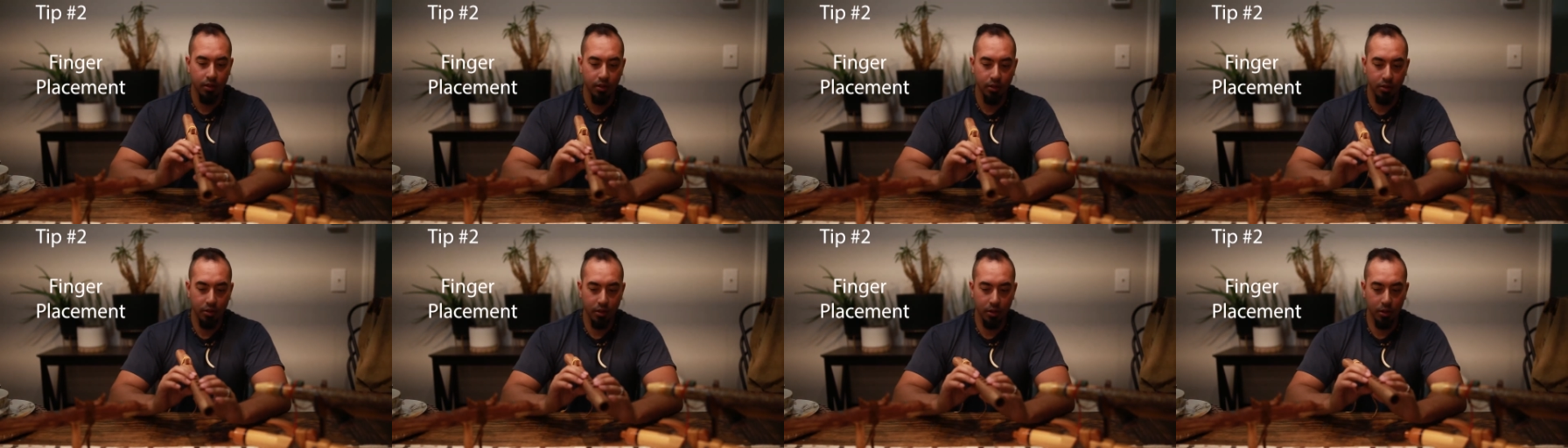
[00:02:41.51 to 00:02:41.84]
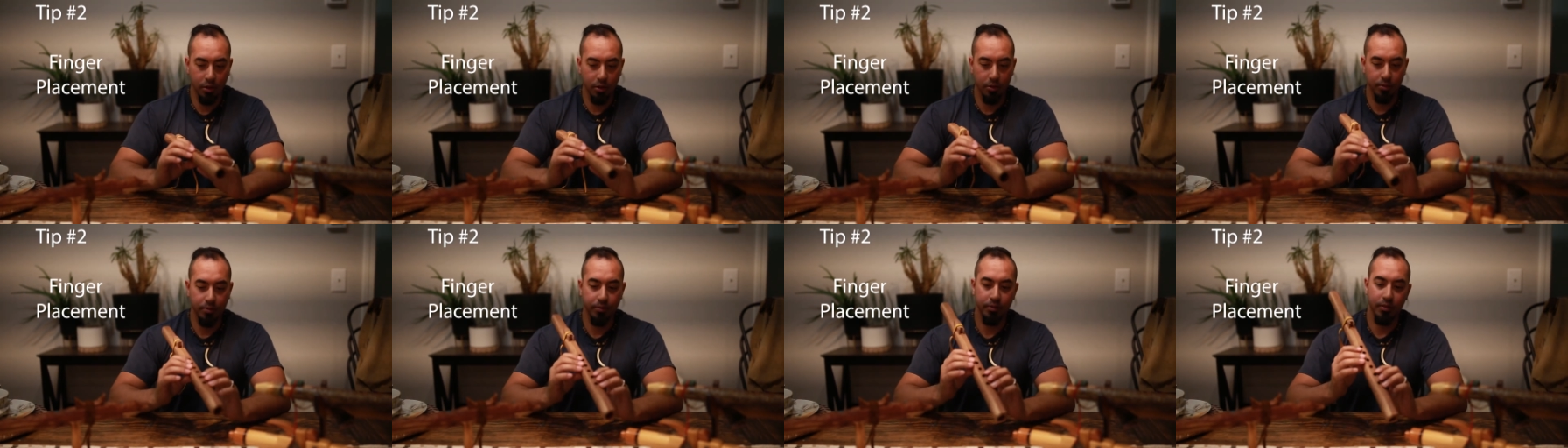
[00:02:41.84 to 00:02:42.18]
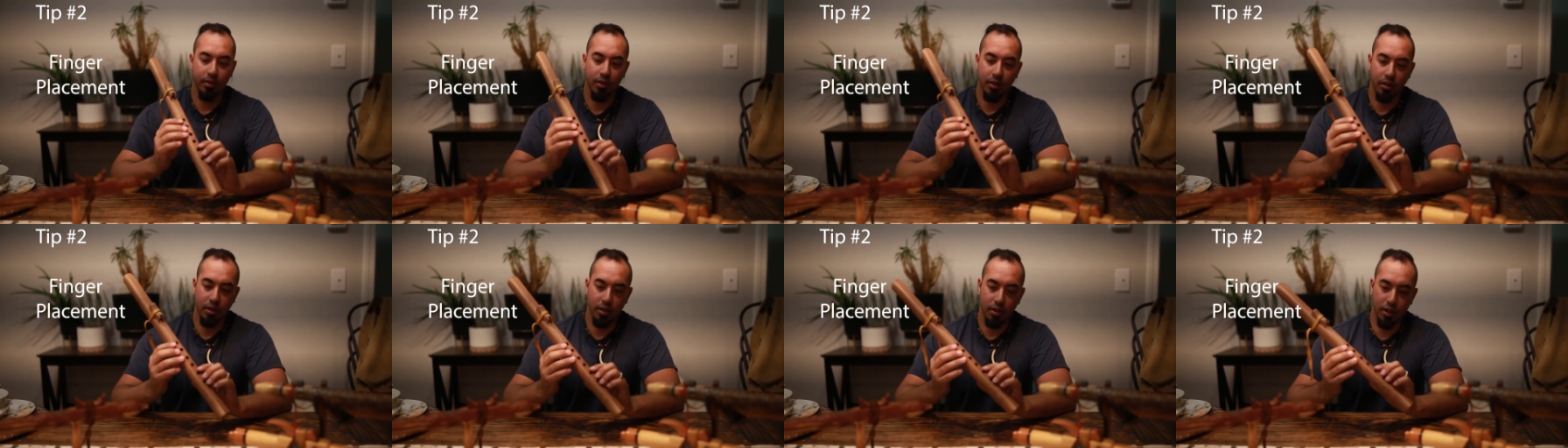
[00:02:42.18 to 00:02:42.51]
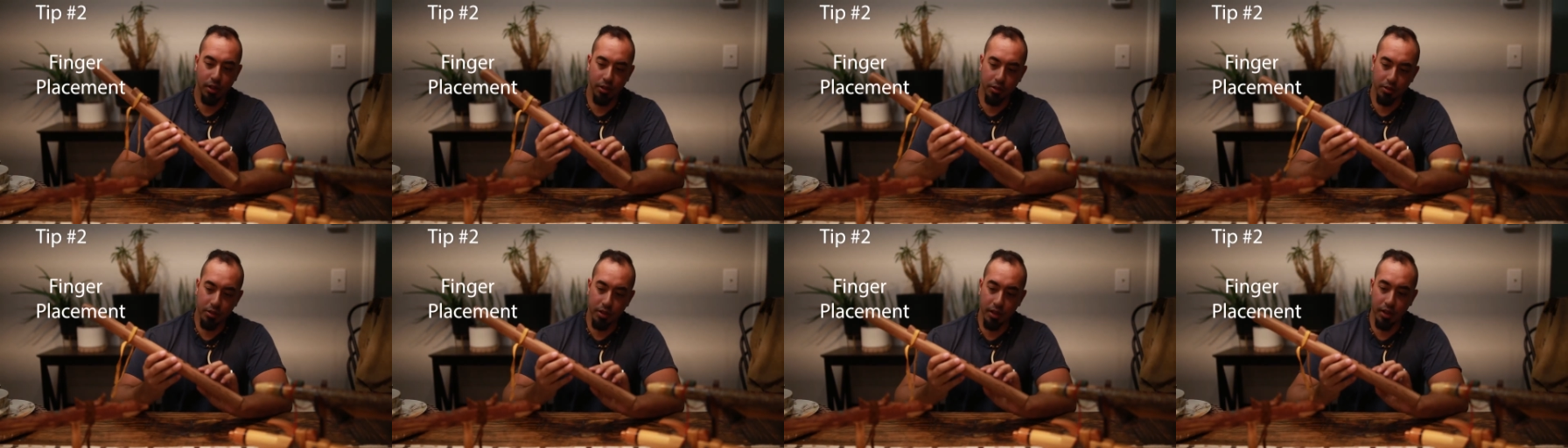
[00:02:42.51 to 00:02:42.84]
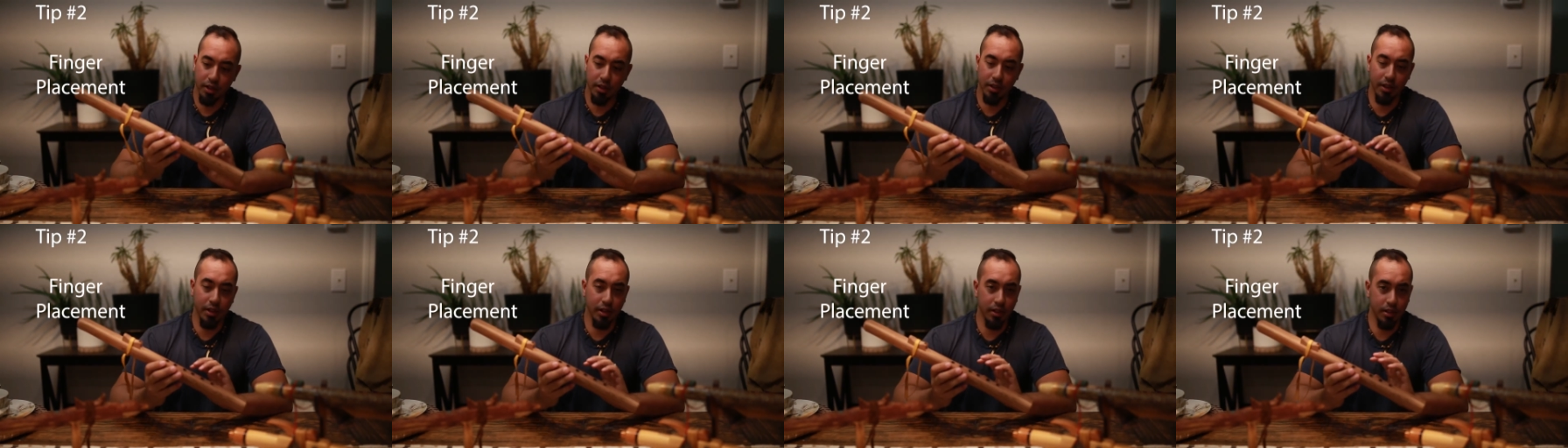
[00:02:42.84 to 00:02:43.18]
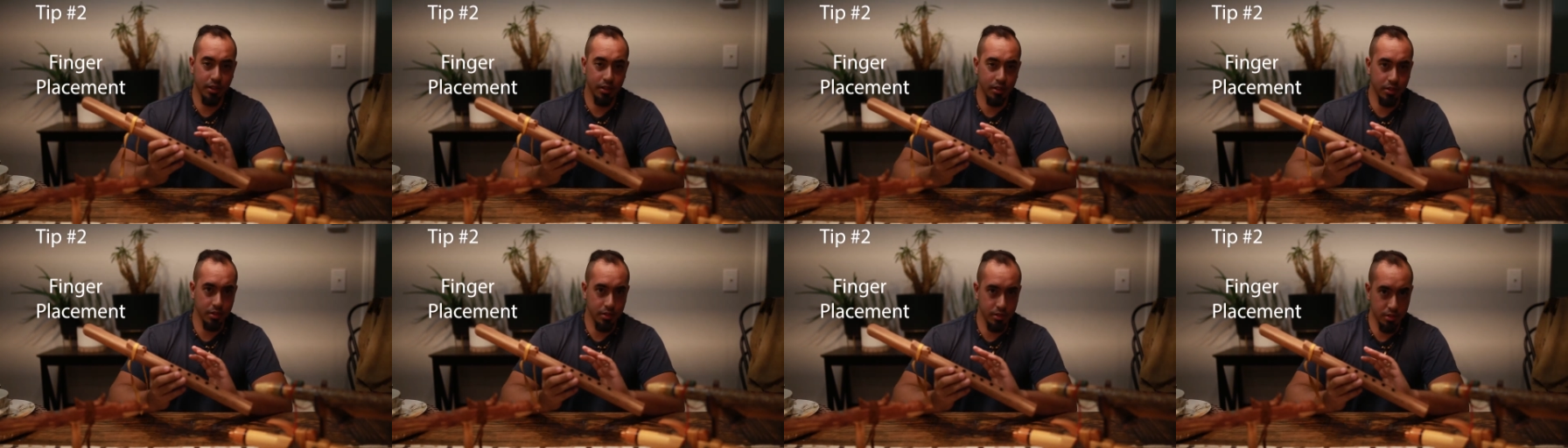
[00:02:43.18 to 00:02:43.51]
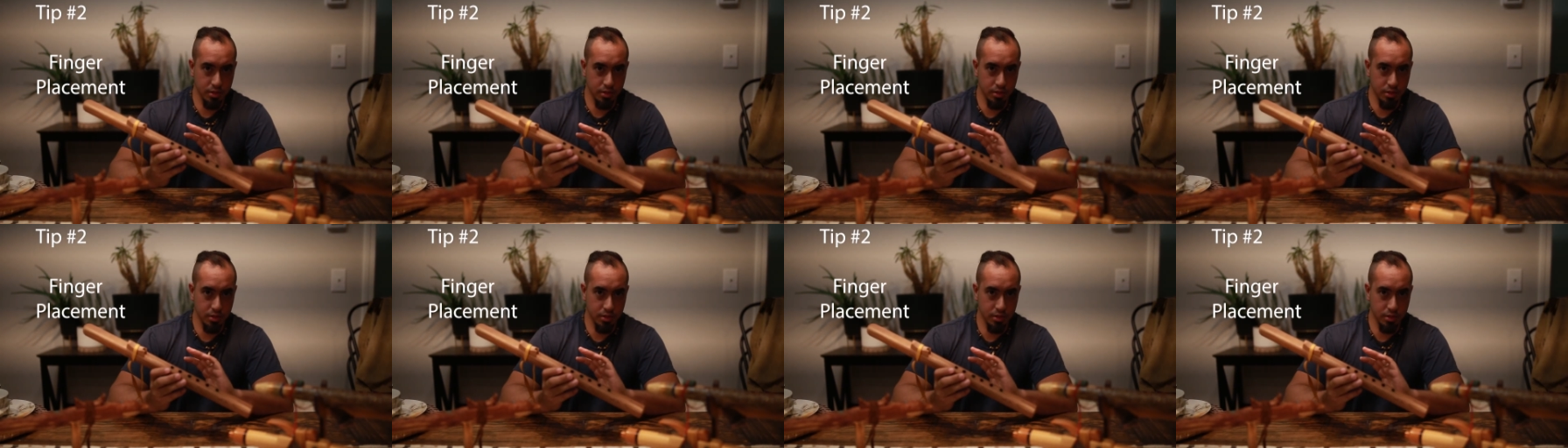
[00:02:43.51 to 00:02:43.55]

So another thing that